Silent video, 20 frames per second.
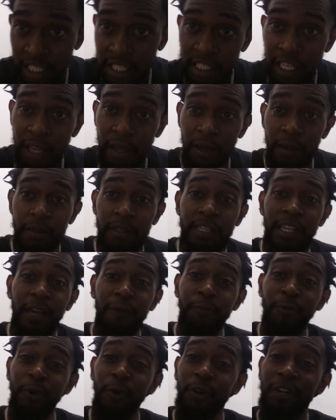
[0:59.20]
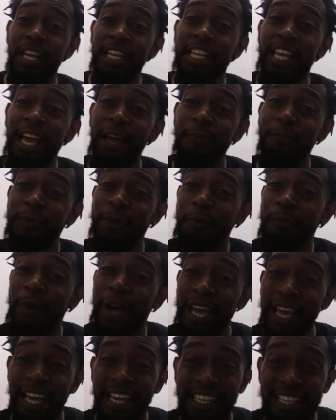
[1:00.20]
they, them know that I'm the
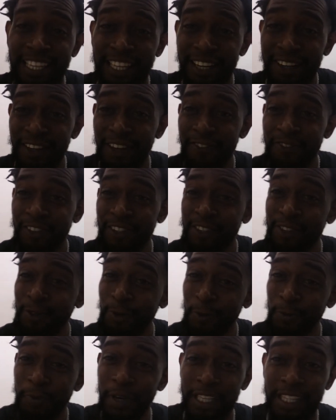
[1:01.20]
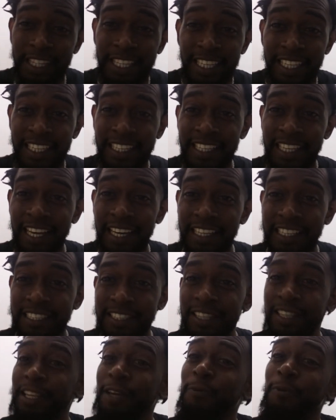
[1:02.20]
pioneer of the super thick lock
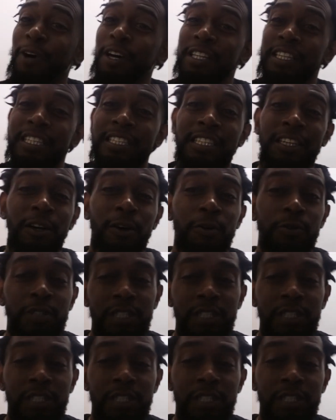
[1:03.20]
so they want to see how